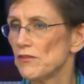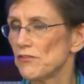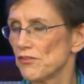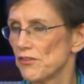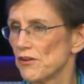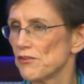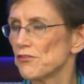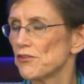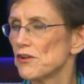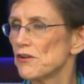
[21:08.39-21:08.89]

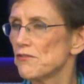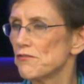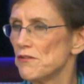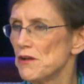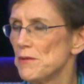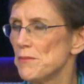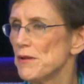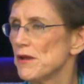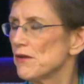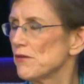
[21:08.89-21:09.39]
there's an
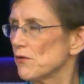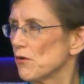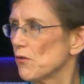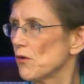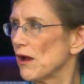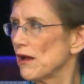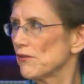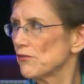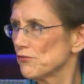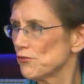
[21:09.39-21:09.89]
agreement
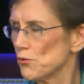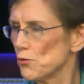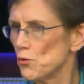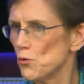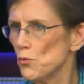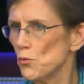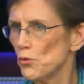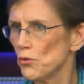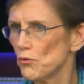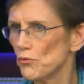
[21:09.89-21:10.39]
as to
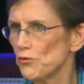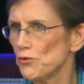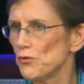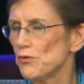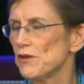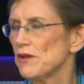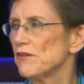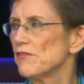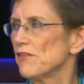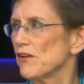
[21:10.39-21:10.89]
who will do
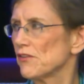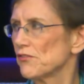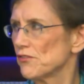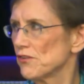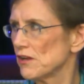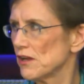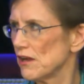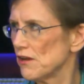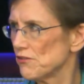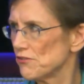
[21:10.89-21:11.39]
the
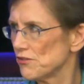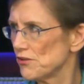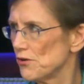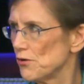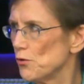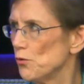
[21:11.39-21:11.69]
investigation,